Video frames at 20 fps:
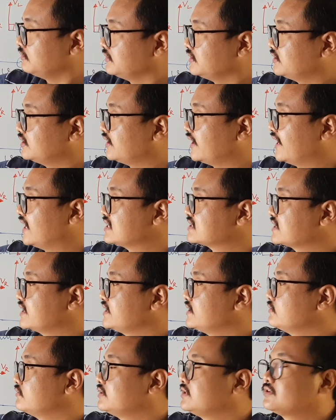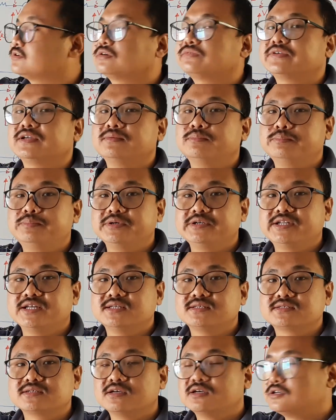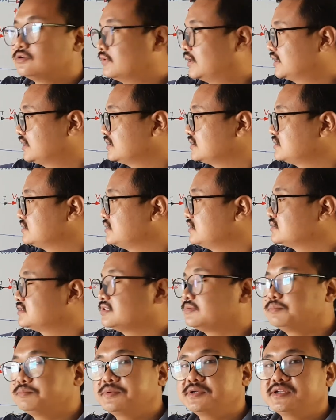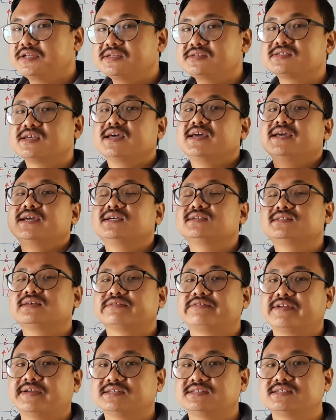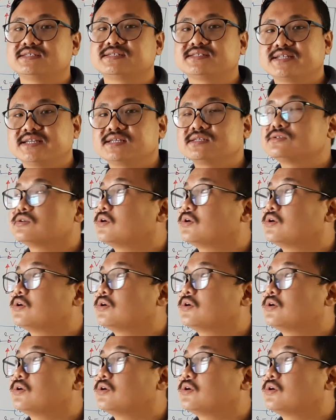be the SI unit of impedance? What is this impedance? Is the resistance